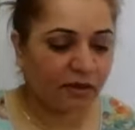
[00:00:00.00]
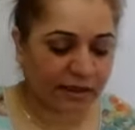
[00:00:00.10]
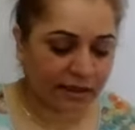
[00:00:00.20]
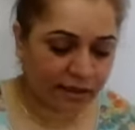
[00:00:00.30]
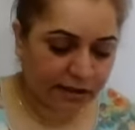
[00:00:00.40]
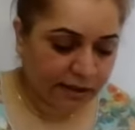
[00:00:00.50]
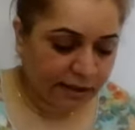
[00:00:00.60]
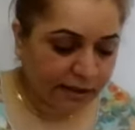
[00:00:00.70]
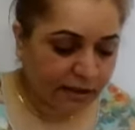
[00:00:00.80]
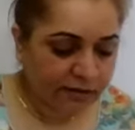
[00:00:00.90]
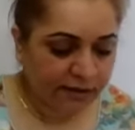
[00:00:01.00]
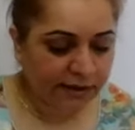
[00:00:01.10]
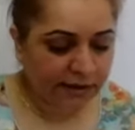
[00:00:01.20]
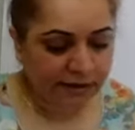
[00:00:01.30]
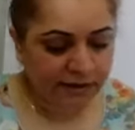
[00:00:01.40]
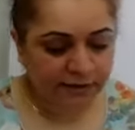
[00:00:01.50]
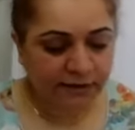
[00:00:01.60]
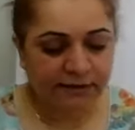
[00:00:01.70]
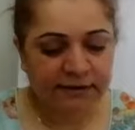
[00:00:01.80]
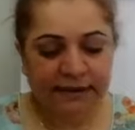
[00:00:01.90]
Okay, now
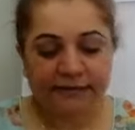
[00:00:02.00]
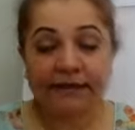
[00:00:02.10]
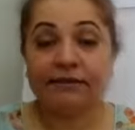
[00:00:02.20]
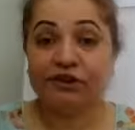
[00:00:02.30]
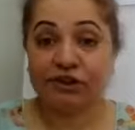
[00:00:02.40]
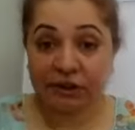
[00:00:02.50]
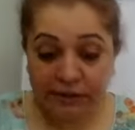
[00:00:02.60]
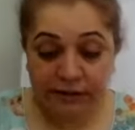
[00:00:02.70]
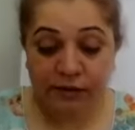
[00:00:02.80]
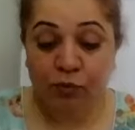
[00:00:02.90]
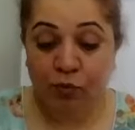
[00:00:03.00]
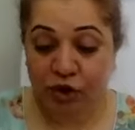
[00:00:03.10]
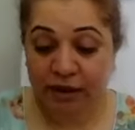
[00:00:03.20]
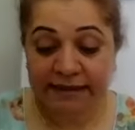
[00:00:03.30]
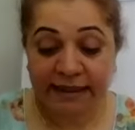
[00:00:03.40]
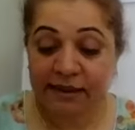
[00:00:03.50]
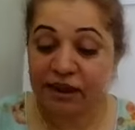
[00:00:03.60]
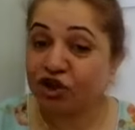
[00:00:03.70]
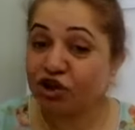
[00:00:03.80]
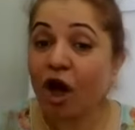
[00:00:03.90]
this says that circle the word that
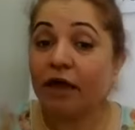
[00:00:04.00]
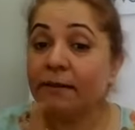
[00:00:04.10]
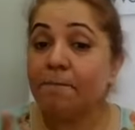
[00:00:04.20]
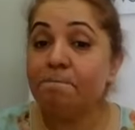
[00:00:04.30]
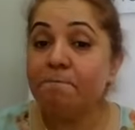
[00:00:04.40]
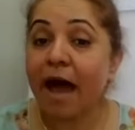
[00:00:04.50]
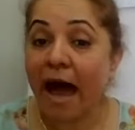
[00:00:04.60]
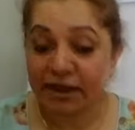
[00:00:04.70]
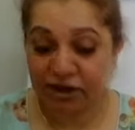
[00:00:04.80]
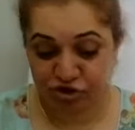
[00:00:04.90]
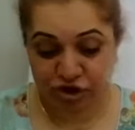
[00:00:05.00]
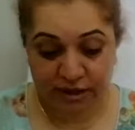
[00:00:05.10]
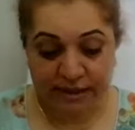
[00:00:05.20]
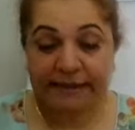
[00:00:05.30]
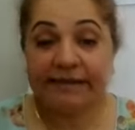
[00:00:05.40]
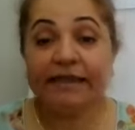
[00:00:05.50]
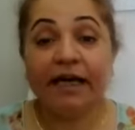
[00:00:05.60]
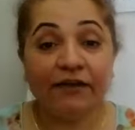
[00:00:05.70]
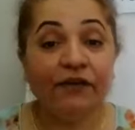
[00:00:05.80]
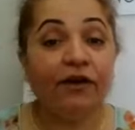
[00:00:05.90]
does not match
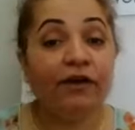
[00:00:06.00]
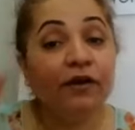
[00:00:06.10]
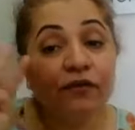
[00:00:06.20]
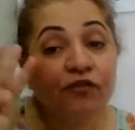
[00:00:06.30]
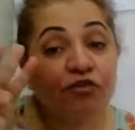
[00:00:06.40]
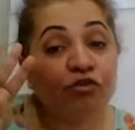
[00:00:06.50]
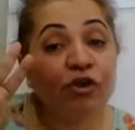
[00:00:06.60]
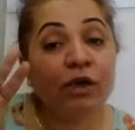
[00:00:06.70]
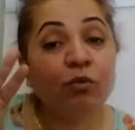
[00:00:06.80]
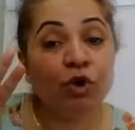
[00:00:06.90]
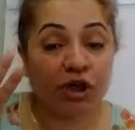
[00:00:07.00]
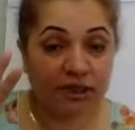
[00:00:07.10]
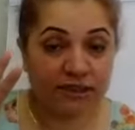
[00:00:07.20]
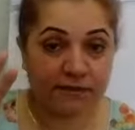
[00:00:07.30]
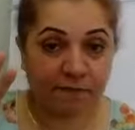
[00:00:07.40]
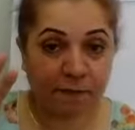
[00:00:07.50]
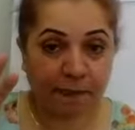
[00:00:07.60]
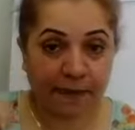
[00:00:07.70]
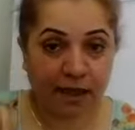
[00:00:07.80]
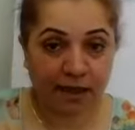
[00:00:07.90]
the other three words.
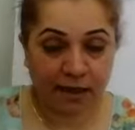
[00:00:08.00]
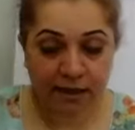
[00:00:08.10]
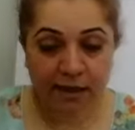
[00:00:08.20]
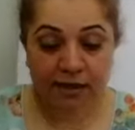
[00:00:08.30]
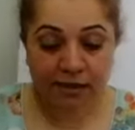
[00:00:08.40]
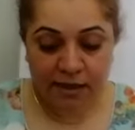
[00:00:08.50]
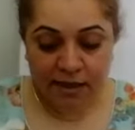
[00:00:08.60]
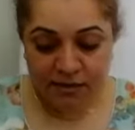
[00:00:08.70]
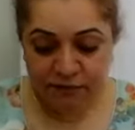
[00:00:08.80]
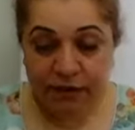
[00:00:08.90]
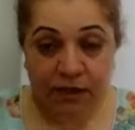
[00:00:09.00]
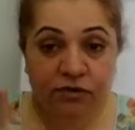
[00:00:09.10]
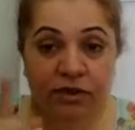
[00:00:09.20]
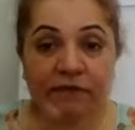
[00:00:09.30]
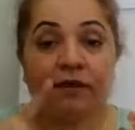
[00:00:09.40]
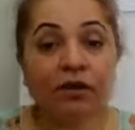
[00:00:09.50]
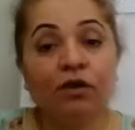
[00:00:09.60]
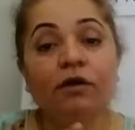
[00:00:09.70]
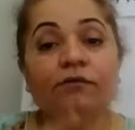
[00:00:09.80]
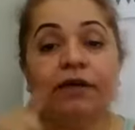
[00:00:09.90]
Okay, so we're going to even
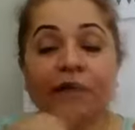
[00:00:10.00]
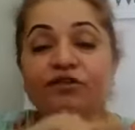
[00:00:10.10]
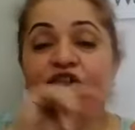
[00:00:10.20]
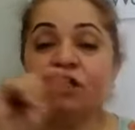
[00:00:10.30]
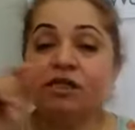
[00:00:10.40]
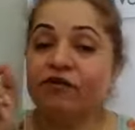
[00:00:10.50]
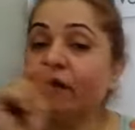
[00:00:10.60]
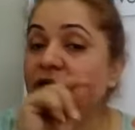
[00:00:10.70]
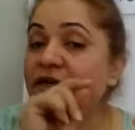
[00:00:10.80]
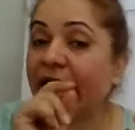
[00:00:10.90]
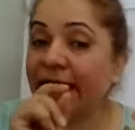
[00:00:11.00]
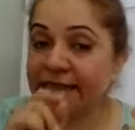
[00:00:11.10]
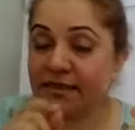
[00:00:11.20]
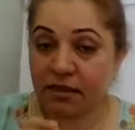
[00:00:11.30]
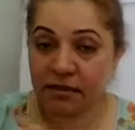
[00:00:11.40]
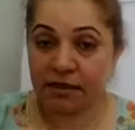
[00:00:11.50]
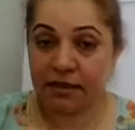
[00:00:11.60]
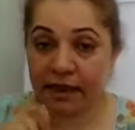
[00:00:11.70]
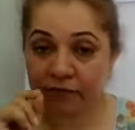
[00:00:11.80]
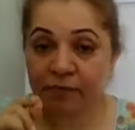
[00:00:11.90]
look, we have just recognized
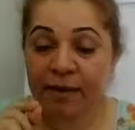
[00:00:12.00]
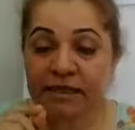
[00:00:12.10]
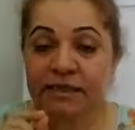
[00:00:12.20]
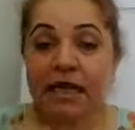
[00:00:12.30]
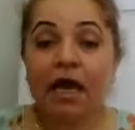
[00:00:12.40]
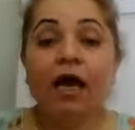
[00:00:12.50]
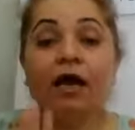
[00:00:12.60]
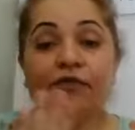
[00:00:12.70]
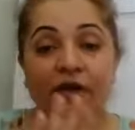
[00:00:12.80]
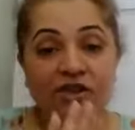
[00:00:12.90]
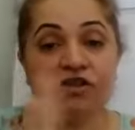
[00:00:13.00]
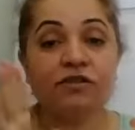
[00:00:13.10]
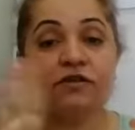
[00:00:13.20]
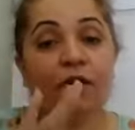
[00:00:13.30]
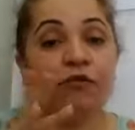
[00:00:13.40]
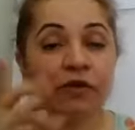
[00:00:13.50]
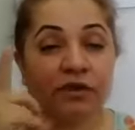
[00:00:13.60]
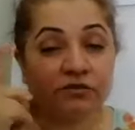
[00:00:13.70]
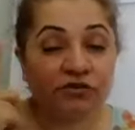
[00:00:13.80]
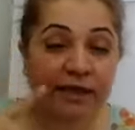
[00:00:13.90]
the alphabets. We are just now
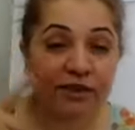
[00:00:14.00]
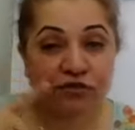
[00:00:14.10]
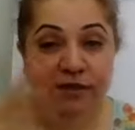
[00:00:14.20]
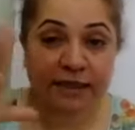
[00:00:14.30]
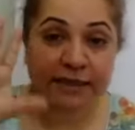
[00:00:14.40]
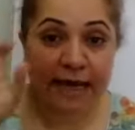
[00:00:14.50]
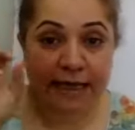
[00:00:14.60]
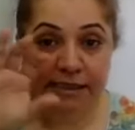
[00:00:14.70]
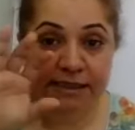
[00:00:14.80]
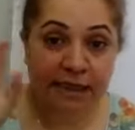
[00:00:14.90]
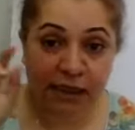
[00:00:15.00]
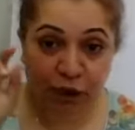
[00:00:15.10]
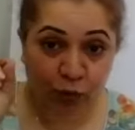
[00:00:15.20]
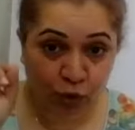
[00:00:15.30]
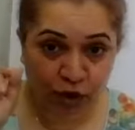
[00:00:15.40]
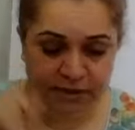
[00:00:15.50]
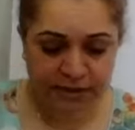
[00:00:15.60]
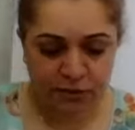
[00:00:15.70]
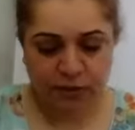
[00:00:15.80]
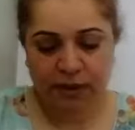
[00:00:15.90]
trying to recognize the words
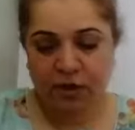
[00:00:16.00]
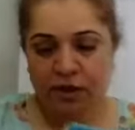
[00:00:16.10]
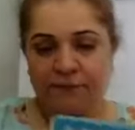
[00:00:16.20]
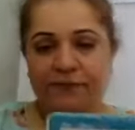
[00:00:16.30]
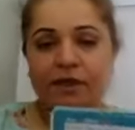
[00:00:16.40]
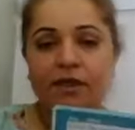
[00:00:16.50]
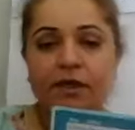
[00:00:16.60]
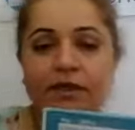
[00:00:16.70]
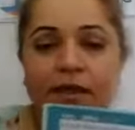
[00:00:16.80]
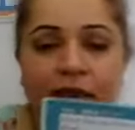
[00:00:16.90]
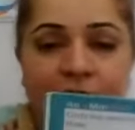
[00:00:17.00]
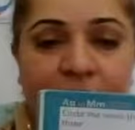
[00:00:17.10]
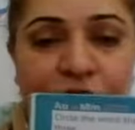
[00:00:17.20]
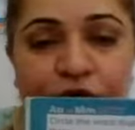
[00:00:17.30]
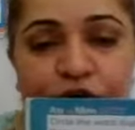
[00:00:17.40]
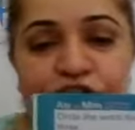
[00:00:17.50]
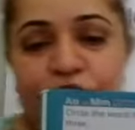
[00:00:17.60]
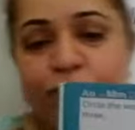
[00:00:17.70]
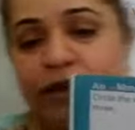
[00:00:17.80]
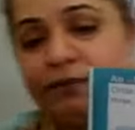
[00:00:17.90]
as well. Okay, now look at the
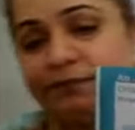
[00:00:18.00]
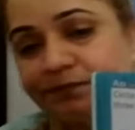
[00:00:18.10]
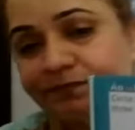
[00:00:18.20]
first one.